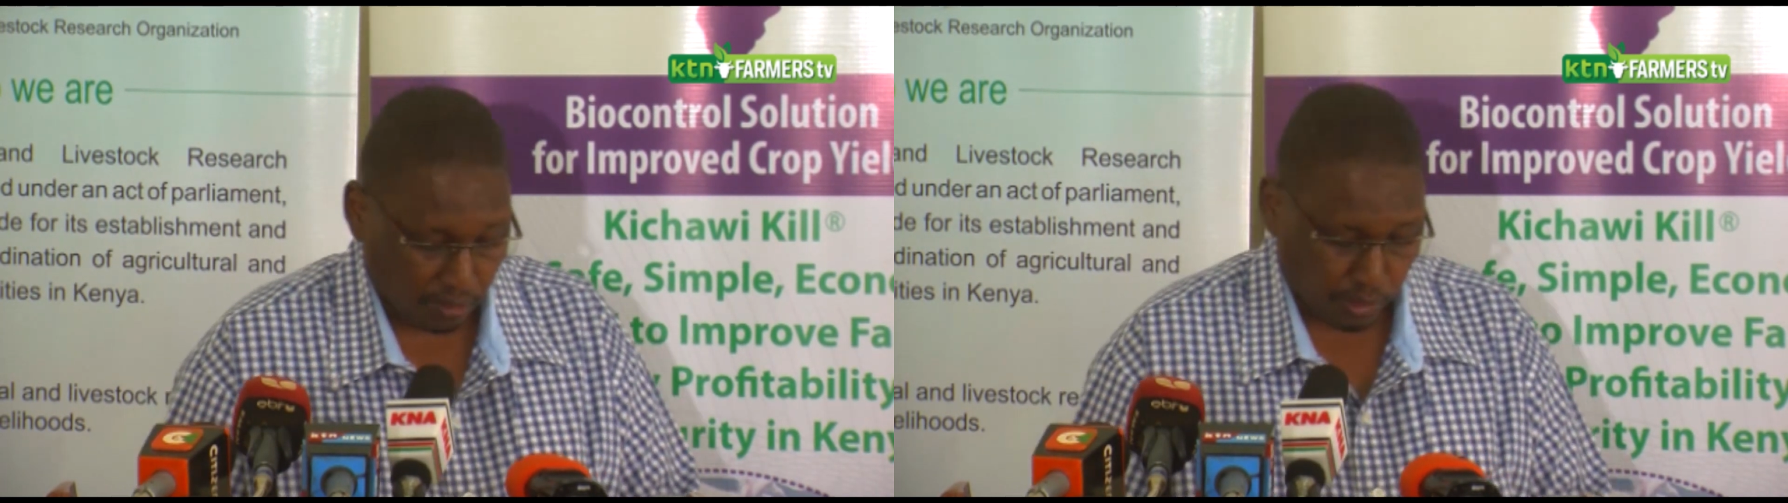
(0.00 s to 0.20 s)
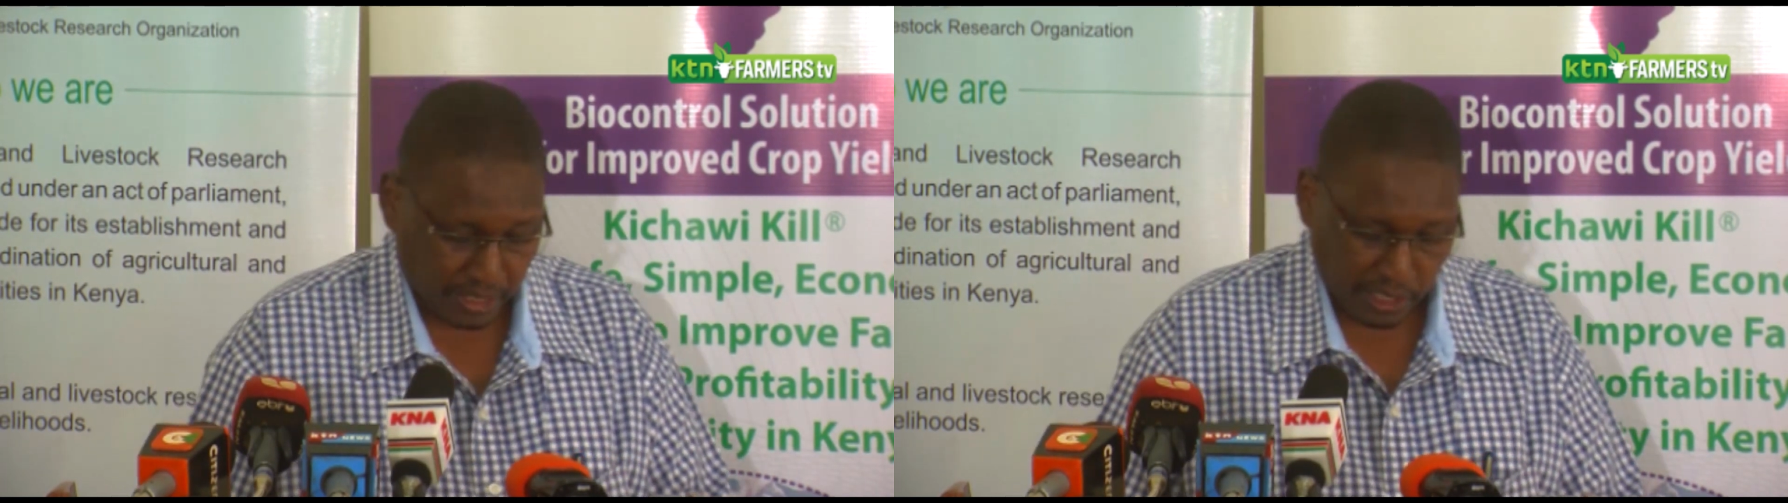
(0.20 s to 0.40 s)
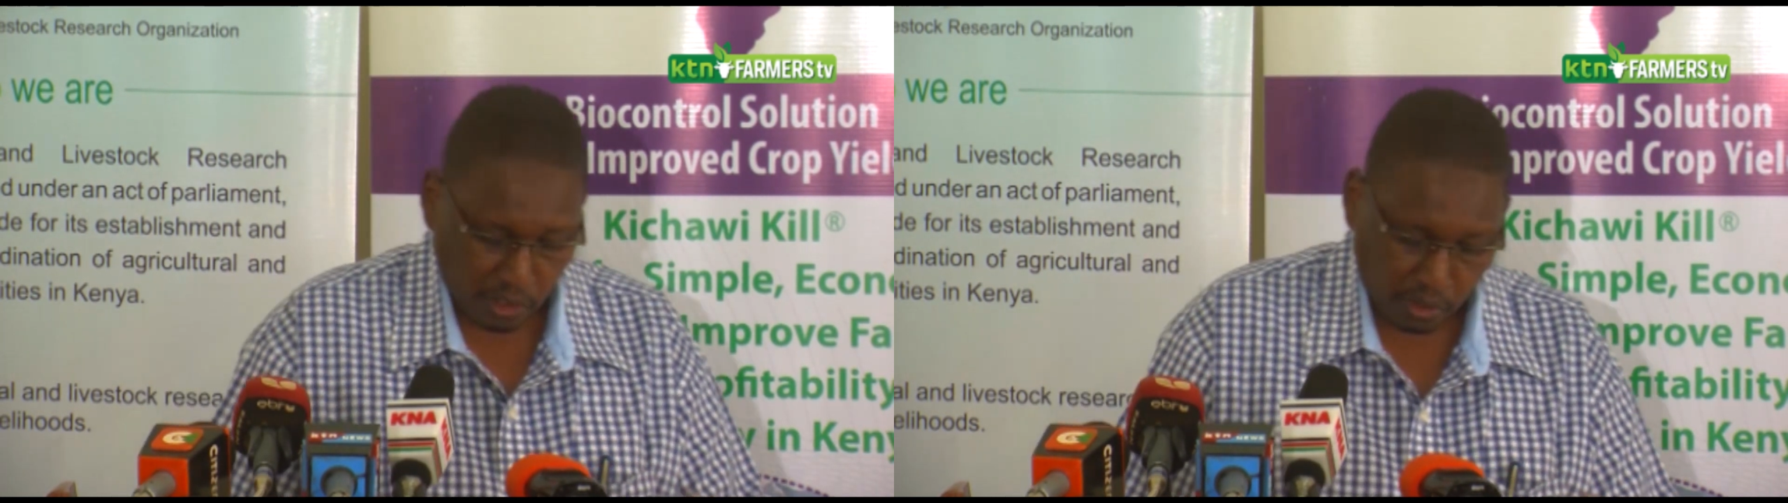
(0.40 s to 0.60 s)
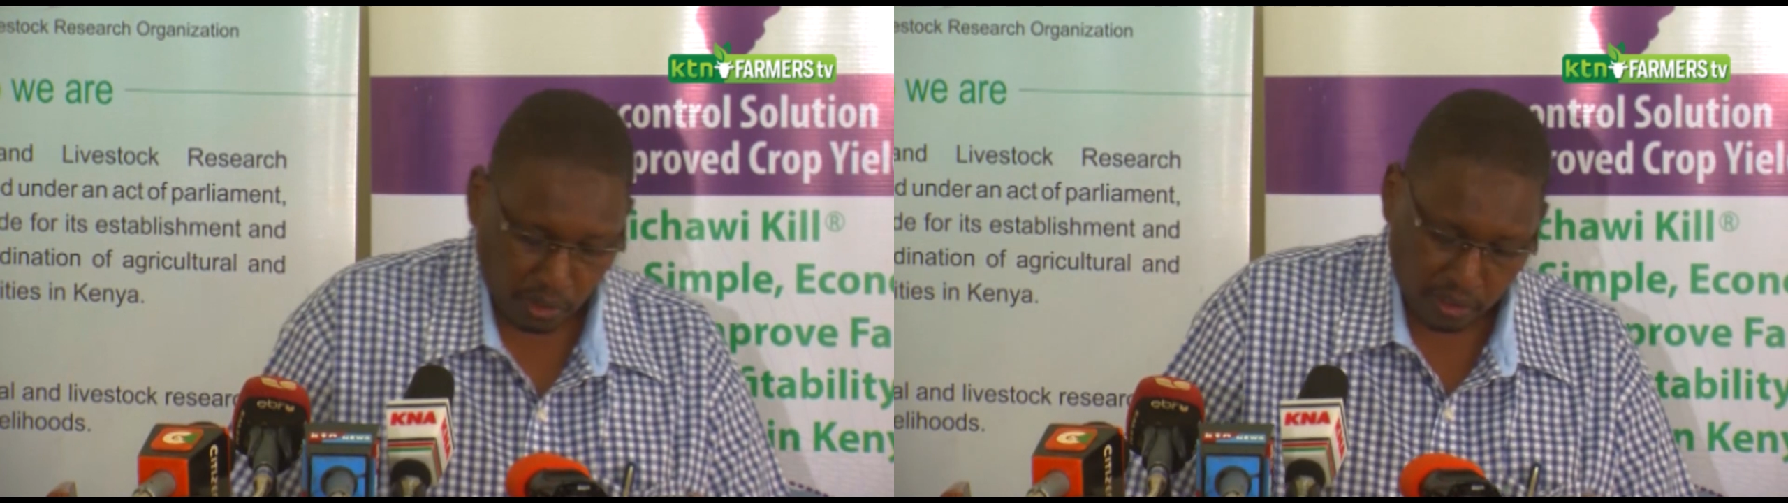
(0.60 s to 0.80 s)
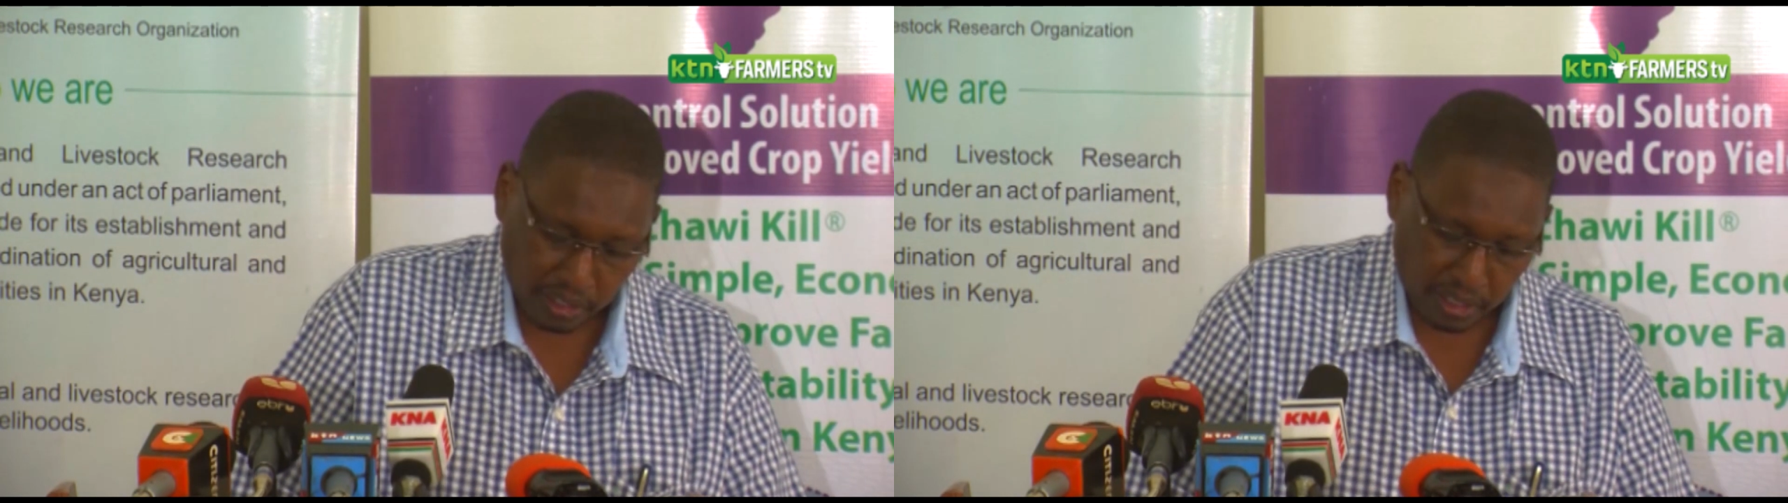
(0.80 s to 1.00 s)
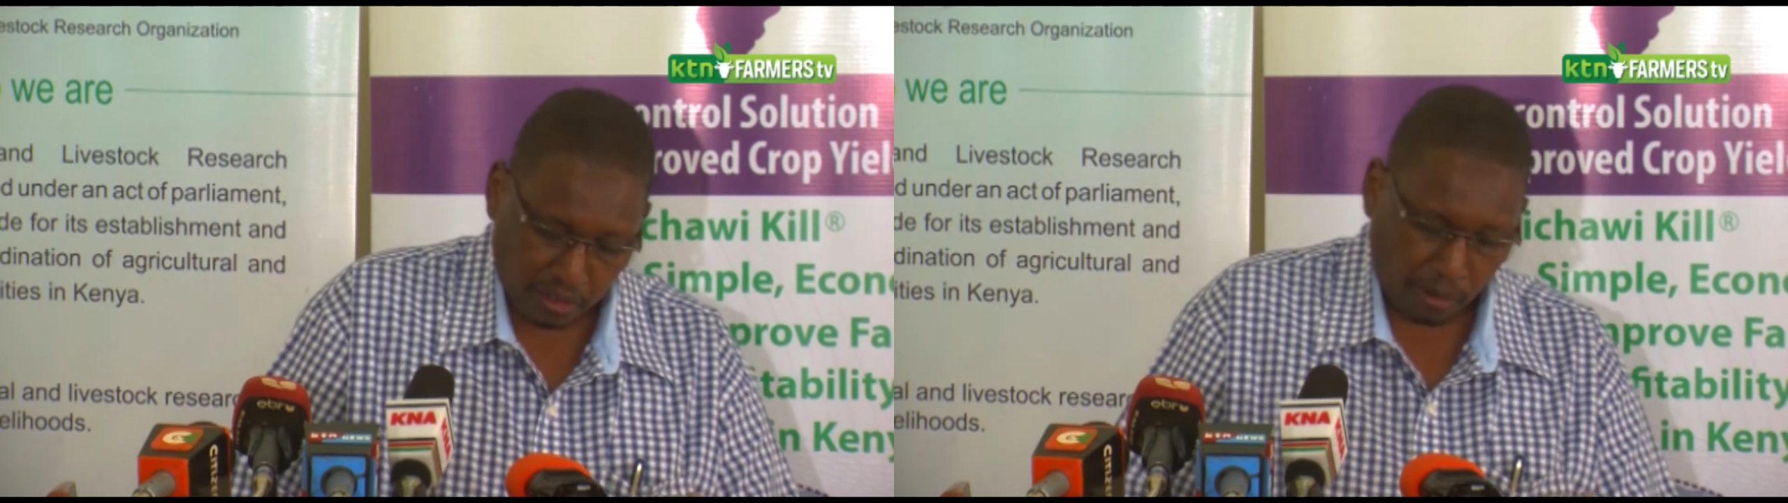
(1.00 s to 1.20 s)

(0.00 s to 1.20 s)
for the inaugural